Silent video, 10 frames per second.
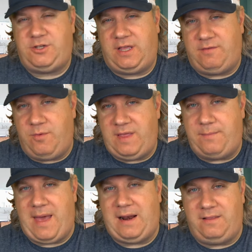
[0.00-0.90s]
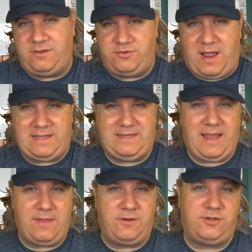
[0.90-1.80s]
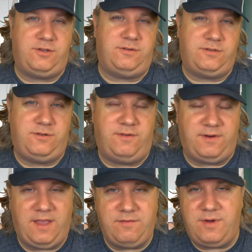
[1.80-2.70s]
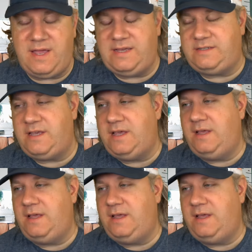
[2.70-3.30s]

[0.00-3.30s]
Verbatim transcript: should I give away the Battle and the Stratic together? Should I do those two different giveaways?